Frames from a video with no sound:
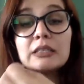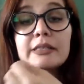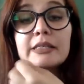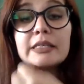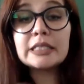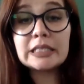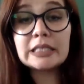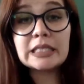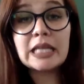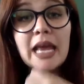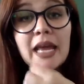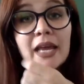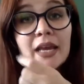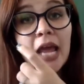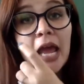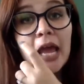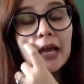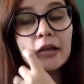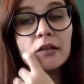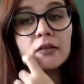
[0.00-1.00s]

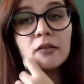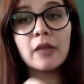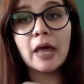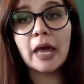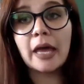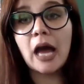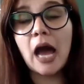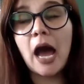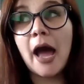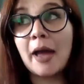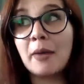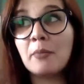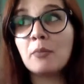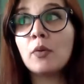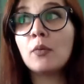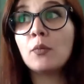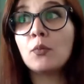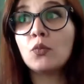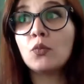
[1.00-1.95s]
stating like, I'm